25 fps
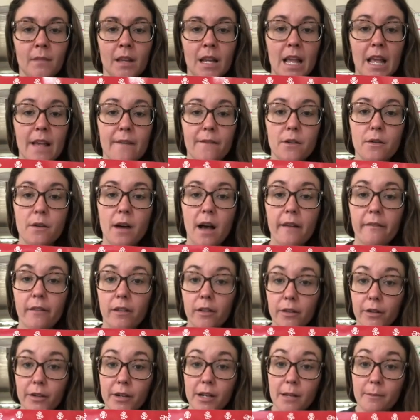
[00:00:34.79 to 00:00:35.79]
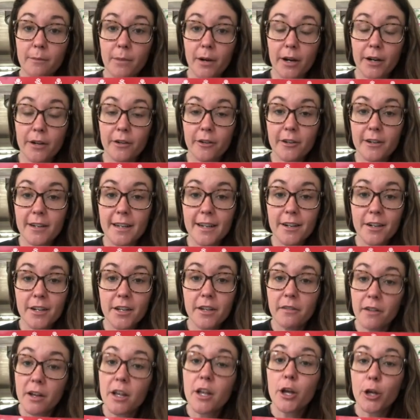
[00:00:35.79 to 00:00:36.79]
If you have a learning partner near you,
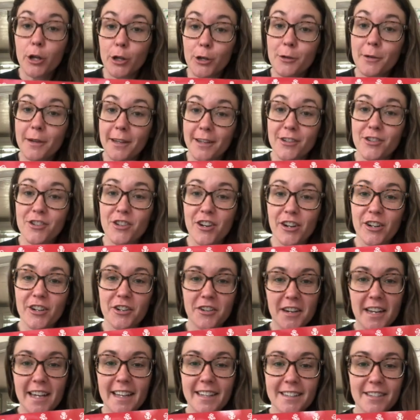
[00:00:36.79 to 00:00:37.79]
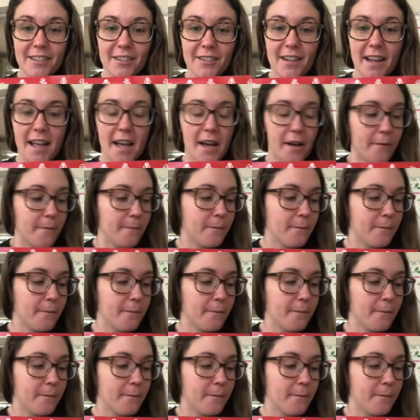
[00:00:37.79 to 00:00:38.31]
you can share your answer now.